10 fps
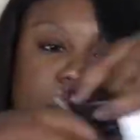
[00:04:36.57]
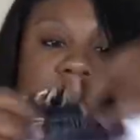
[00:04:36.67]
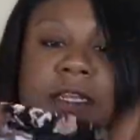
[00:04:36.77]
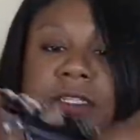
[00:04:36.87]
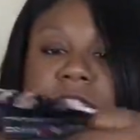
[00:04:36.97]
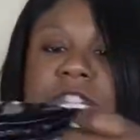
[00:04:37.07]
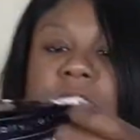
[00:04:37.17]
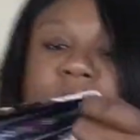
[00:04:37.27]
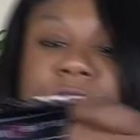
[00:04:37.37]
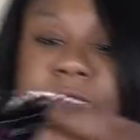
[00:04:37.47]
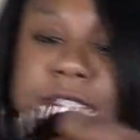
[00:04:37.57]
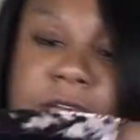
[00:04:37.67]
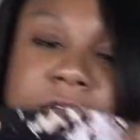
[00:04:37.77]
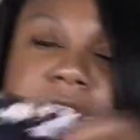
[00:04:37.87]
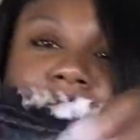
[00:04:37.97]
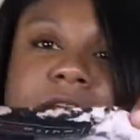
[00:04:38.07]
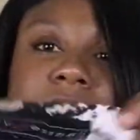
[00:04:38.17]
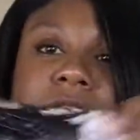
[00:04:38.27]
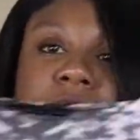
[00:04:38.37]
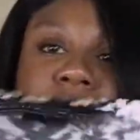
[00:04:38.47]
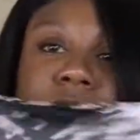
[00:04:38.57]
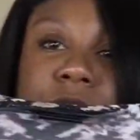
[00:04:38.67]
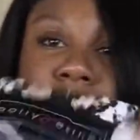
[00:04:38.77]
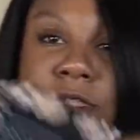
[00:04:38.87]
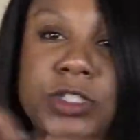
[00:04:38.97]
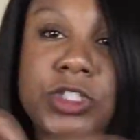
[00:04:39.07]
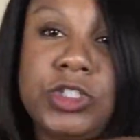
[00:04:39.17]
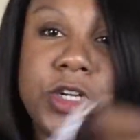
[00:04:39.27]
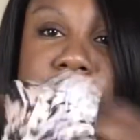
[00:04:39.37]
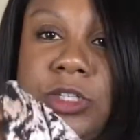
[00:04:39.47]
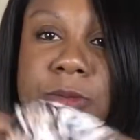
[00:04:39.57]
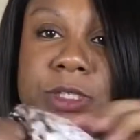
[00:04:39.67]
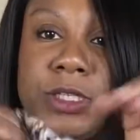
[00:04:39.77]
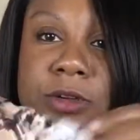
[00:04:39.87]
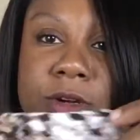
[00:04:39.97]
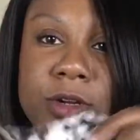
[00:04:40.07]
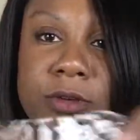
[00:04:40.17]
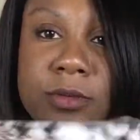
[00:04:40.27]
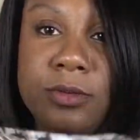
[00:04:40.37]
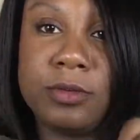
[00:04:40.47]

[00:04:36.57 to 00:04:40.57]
and it's soft. It's kind of like really stretchy material.